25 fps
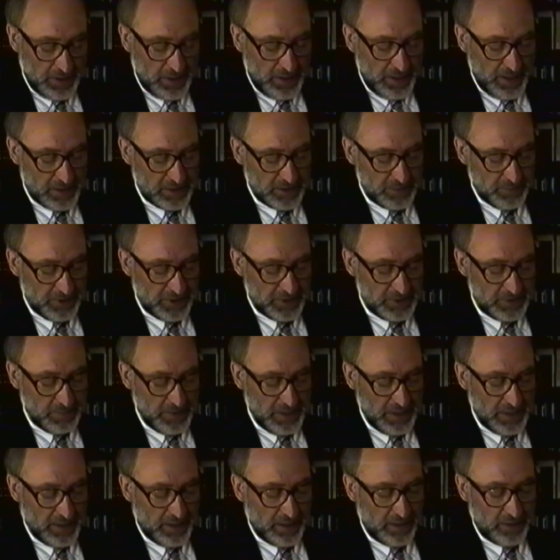Experts
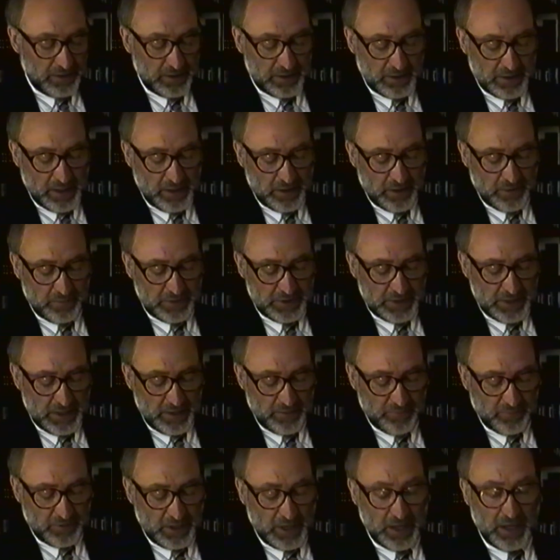Speak Out on the Death of
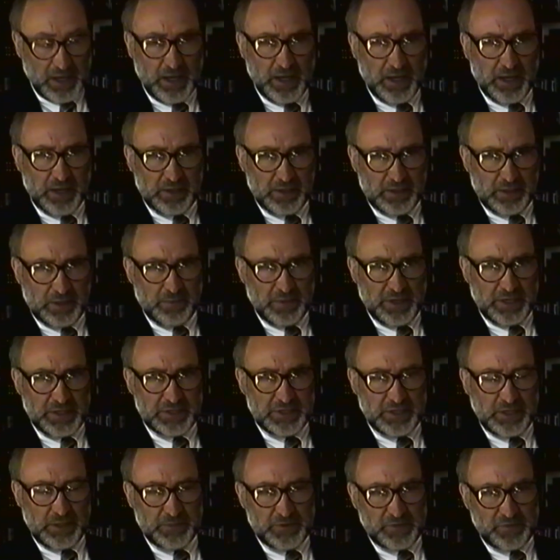JFK, edited by
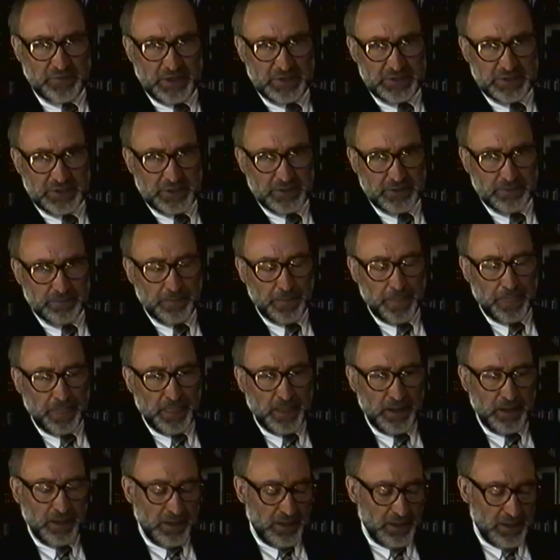James Fetzer.
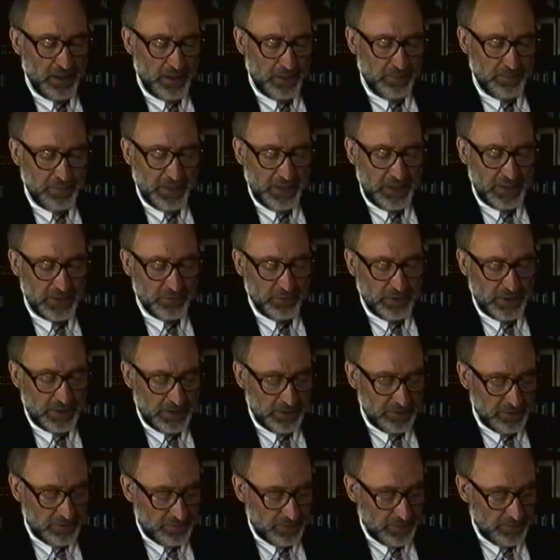On page
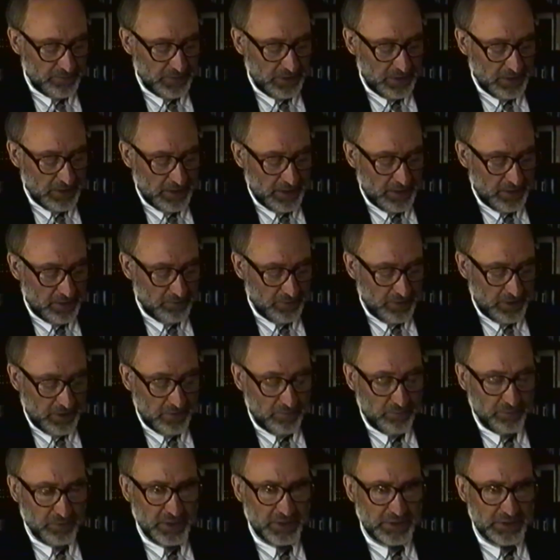159, we
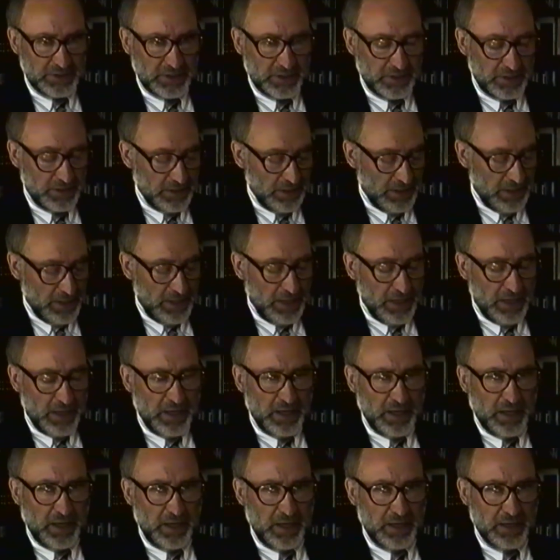have printed
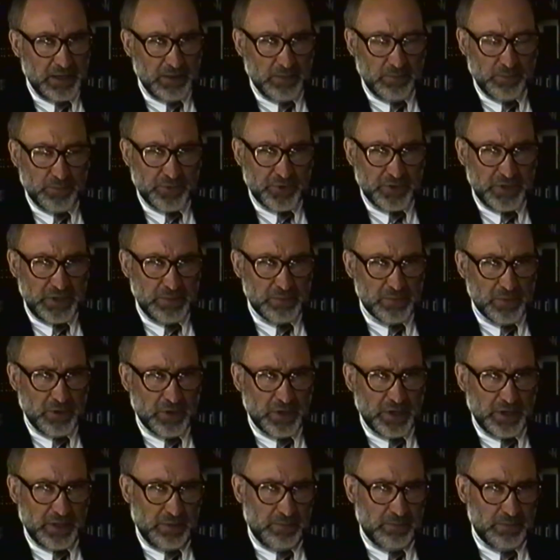a
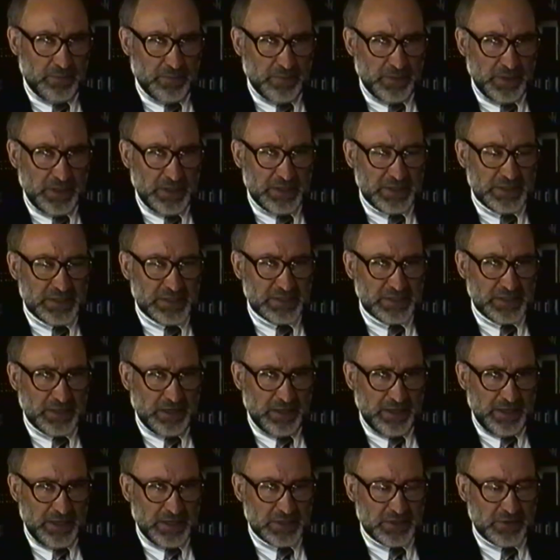pre-mortem
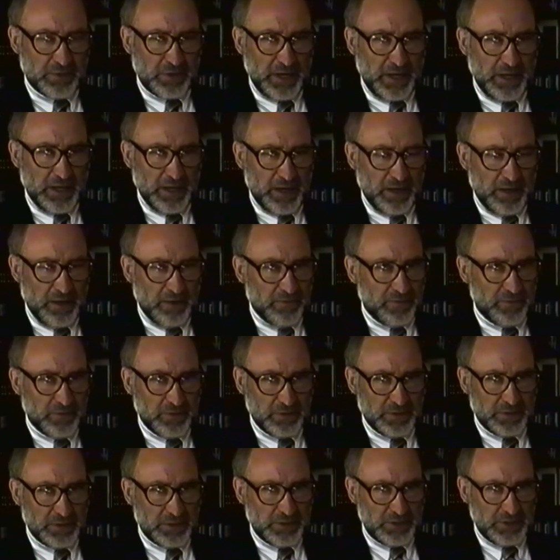skull X-ray of
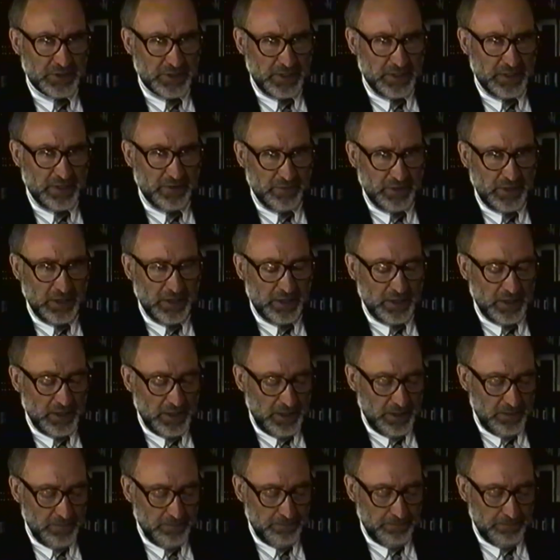John F. Kennedy,